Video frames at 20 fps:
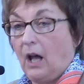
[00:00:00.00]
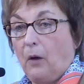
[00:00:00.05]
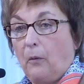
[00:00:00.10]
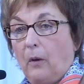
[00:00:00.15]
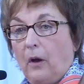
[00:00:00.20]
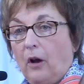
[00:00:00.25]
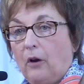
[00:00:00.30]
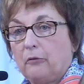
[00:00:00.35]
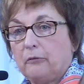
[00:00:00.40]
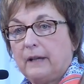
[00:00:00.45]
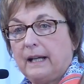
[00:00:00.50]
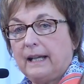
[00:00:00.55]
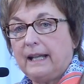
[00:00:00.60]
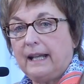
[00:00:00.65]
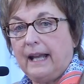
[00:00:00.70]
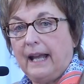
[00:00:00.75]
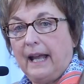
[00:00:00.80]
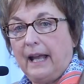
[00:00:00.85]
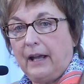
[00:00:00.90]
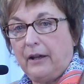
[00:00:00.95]
We
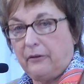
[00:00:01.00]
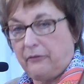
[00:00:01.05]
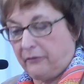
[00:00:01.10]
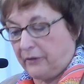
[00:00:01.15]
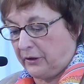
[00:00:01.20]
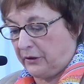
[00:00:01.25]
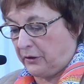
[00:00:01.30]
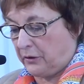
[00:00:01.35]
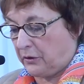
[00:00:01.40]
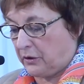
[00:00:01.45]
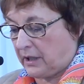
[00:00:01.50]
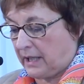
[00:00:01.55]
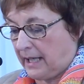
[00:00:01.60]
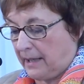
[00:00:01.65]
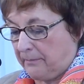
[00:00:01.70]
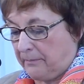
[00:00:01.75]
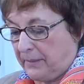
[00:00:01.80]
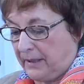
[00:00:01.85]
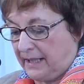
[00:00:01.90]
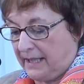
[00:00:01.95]
already have very good
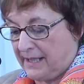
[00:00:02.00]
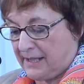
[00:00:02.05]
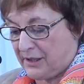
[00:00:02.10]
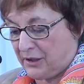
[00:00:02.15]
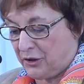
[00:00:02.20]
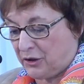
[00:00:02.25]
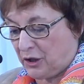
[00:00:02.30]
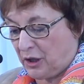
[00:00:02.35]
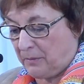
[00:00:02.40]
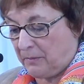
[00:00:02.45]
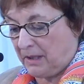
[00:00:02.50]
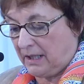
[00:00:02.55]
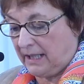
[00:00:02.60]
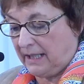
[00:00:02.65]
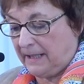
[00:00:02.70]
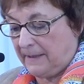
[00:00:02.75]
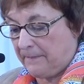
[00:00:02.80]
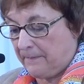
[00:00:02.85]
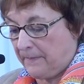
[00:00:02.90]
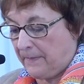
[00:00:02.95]
companies in
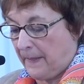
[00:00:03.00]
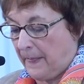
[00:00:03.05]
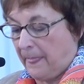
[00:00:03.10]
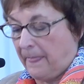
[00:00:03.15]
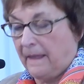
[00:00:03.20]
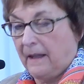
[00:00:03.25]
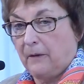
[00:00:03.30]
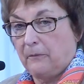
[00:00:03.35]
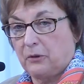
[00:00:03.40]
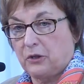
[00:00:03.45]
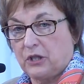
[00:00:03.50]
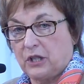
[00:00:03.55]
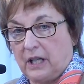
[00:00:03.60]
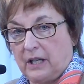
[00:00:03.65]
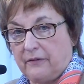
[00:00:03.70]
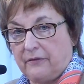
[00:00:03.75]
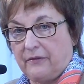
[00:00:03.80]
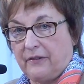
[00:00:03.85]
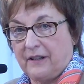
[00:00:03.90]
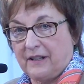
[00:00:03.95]
Germany which
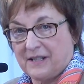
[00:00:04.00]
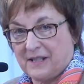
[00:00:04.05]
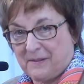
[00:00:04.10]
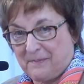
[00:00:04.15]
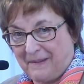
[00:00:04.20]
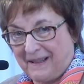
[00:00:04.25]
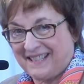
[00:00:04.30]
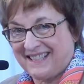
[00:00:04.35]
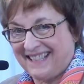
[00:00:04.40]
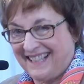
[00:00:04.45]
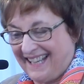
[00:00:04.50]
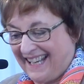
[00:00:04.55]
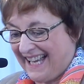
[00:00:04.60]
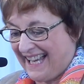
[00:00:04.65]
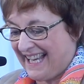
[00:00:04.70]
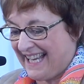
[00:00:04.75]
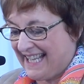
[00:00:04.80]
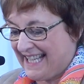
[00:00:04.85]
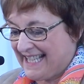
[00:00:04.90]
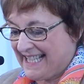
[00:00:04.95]
have
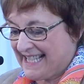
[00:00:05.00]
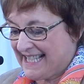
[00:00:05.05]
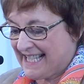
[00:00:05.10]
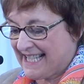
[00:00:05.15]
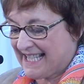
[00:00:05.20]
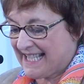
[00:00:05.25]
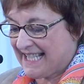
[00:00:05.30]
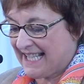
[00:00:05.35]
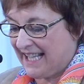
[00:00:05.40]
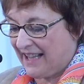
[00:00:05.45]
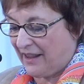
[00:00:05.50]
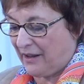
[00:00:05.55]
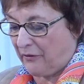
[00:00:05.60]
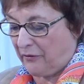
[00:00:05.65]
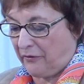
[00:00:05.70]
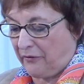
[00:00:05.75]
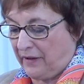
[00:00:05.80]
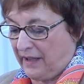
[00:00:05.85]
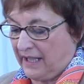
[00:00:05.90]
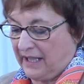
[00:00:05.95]
specialized in the
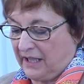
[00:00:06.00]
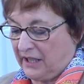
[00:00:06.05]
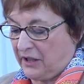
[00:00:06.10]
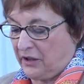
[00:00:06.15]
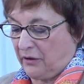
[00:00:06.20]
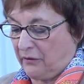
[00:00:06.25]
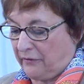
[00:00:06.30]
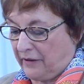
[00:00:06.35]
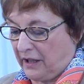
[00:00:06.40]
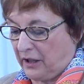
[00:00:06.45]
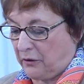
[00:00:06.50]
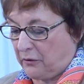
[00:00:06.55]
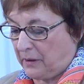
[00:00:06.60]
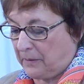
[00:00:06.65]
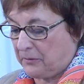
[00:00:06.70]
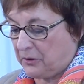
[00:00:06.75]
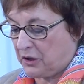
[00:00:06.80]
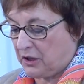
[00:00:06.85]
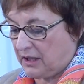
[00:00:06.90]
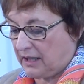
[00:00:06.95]
field of
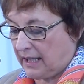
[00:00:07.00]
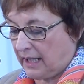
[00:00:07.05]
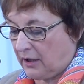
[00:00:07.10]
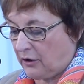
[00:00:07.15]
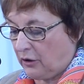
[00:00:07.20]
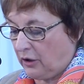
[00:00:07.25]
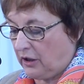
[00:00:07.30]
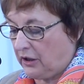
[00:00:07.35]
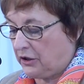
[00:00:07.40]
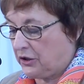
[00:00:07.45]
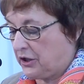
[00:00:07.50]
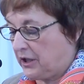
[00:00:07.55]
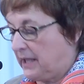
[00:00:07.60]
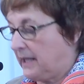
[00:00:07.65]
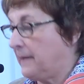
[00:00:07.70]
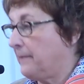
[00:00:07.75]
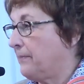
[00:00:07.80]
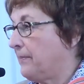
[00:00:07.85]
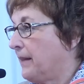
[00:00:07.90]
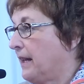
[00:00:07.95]
encryption
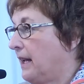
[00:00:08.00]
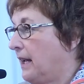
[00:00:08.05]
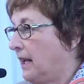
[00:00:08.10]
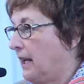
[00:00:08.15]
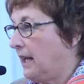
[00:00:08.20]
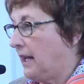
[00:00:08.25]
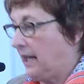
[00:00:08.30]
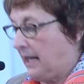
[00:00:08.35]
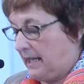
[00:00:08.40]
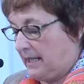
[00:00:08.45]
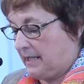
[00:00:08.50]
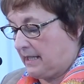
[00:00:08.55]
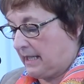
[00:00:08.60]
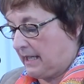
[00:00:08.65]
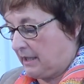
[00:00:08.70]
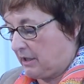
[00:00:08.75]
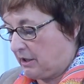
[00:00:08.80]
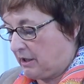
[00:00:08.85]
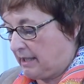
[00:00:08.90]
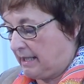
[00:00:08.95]
technology and
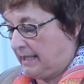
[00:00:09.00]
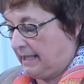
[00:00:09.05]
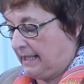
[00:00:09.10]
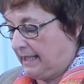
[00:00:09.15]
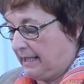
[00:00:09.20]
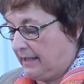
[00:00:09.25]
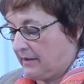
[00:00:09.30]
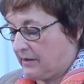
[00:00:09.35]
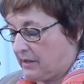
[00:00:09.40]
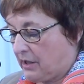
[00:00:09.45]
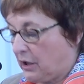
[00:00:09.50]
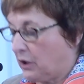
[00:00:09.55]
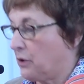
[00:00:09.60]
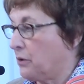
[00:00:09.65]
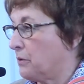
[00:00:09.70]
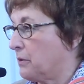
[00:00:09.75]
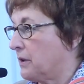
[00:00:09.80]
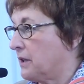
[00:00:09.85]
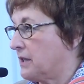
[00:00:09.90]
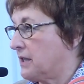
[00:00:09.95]
IT
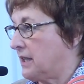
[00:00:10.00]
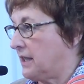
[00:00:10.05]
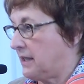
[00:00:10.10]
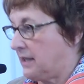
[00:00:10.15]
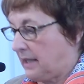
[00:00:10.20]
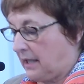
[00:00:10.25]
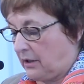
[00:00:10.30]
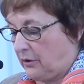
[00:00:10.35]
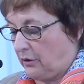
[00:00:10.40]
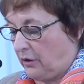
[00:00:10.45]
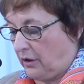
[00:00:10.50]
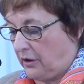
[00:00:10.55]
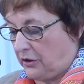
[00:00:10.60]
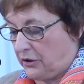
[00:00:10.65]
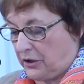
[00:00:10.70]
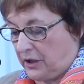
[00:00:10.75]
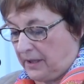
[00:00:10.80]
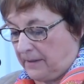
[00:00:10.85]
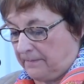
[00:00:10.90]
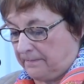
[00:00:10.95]
security
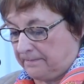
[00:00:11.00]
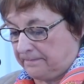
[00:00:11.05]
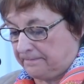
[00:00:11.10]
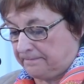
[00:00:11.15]
technology.